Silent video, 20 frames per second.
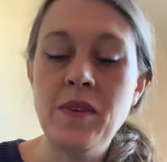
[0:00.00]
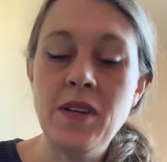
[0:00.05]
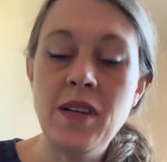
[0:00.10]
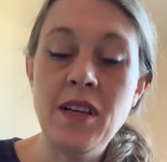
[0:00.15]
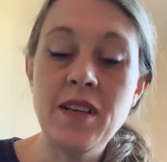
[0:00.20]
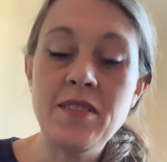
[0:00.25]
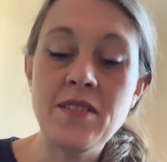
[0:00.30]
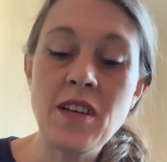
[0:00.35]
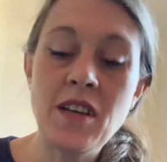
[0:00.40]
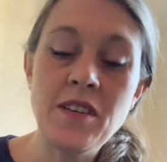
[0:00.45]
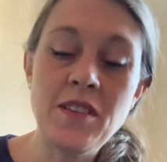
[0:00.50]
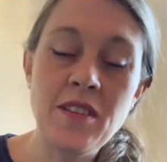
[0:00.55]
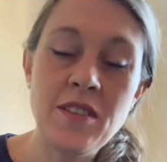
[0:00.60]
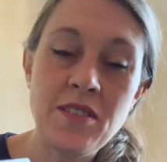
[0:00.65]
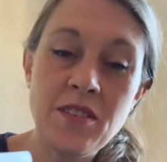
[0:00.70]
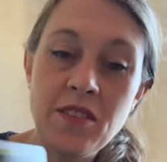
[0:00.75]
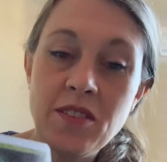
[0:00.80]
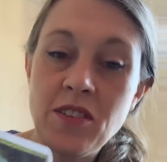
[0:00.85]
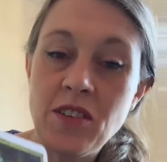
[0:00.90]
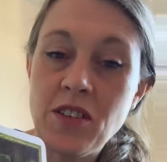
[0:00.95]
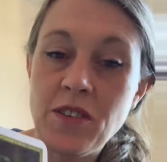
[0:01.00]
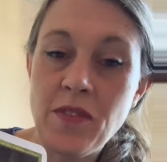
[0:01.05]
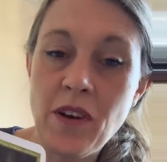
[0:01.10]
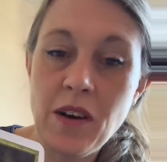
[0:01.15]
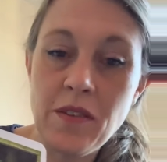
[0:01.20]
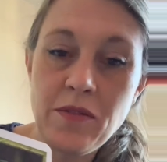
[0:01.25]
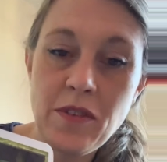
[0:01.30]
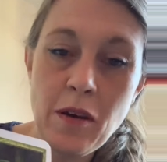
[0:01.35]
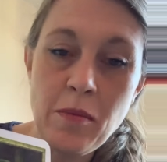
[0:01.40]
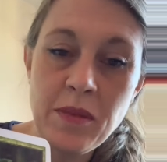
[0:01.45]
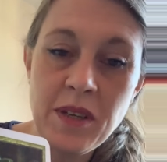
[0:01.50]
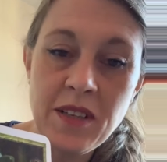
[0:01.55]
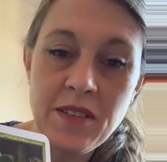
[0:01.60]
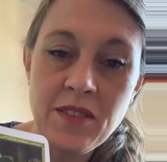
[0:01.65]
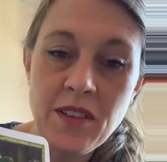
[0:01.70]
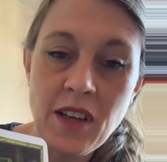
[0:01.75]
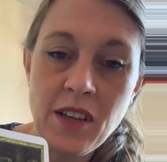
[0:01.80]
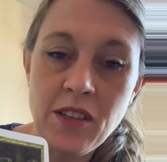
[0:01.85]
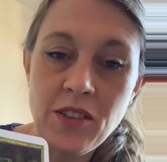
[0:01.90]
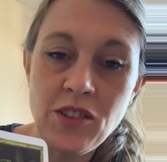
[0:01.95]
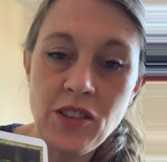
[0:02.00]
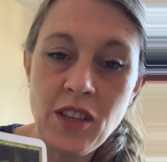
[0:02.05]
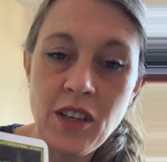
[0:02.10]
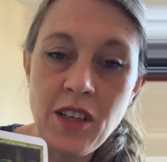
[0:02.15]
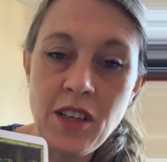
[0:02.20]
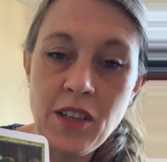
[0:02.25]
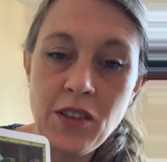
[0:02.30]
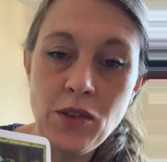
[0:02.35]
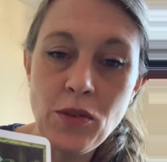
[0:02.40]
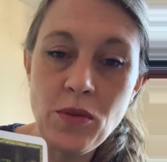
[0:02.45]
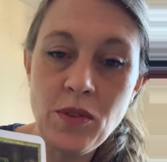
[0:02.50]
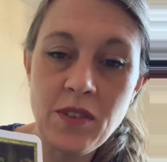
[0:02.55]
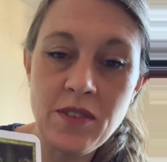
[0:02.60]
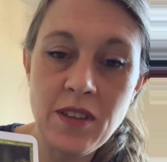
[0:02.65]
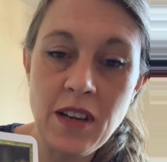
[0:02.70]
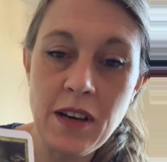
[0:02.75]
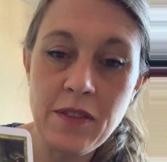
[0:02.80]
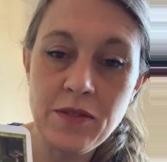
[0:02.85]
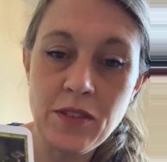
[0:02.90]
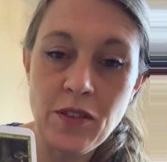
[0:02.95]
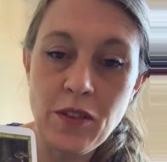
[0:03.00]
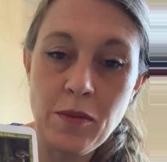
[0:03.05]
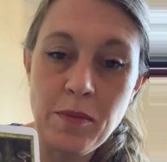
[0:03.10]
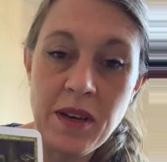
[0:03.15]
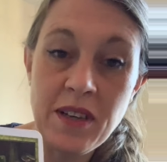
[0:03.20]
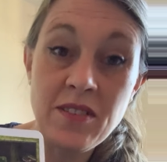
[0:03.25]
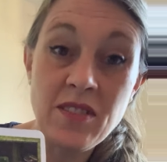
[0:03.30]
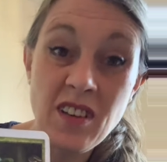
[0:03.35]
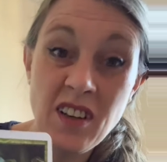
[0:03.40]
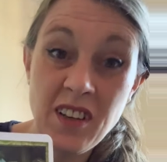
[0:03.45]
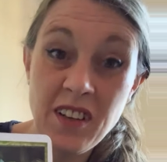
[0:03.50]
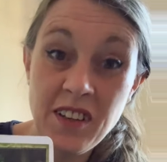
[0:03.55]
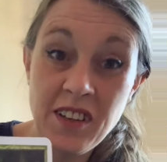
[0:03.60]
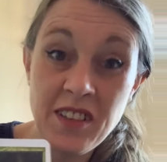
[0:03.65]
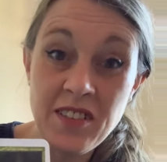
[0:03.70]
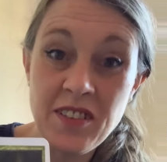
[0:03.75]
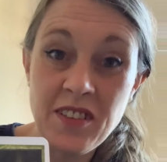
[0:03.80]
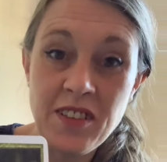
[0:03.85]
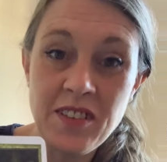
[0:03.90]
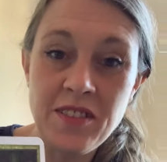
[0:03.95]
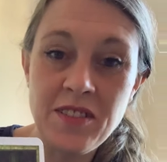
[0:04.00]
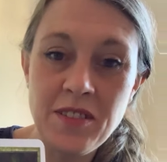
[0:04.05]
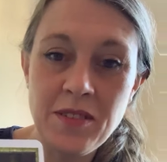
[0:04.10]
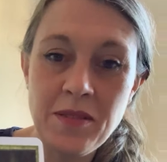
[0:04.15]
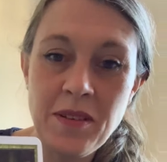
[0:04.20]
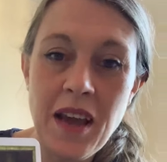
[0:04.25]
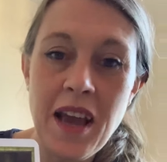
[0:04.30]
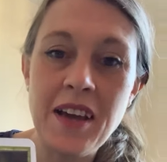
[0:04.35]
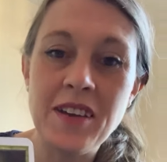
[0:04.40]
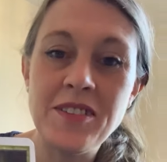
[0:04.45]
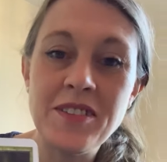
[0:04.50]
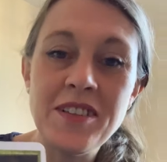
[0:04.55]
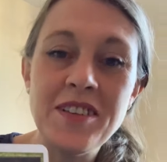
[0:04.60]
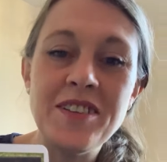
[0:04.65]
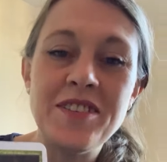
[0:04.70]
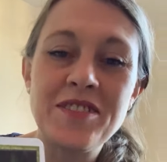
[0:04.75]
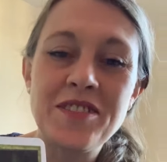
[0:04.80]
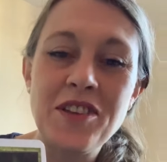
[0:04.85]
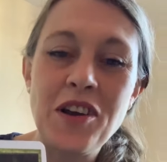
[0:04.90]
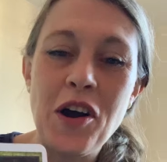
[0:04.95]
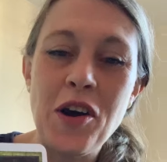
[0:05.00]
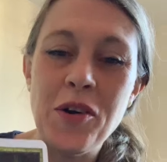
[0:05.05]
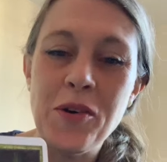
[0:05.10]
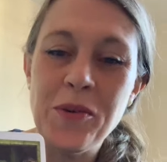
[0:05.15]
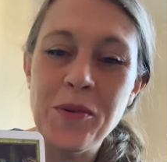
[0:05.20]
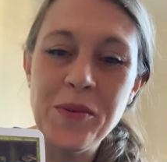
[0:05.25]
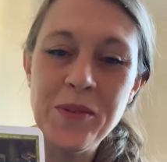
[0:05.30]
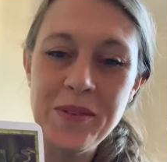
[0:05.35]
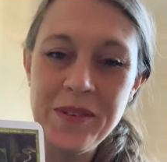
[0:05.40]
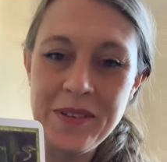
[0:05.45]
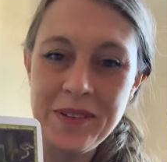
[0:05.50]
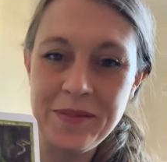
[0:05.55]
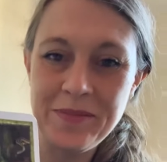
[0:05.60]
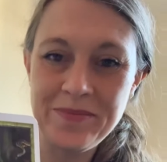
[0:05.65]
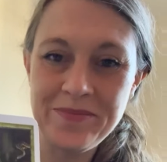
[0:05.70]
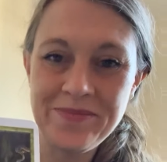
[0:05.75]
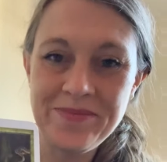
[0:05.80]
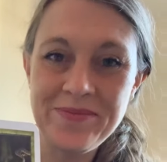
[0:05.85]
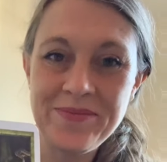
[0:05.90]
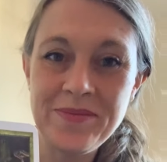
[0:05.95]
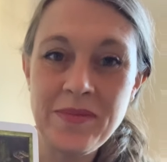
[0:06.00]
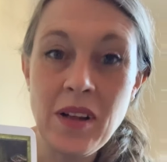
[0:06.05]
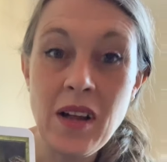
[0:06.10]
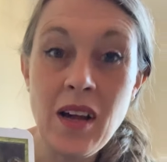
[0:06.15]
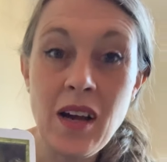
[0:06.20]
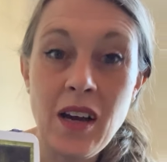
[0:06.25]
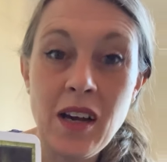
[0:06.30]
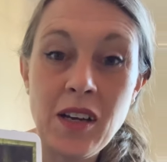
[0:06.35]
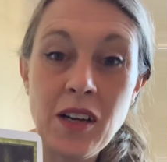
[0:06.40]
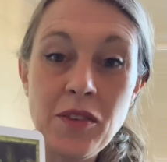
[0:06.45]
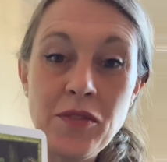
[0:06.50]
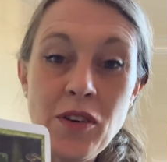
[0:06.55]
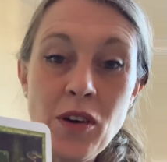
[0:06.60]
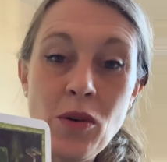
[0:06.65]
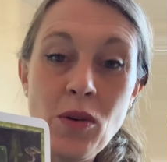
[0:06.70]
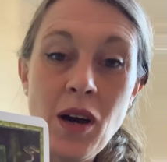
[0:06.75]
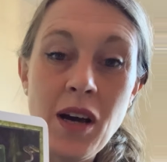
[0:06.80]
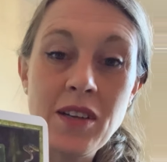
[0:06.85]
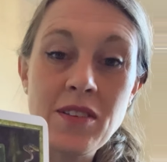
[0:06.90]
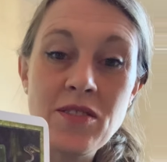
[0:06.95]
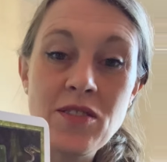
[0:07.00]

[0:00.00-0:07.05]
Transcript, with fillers: let's say this is the Divine Feminine's energy and all that's left of the masculine is his head, his skull. And I feel like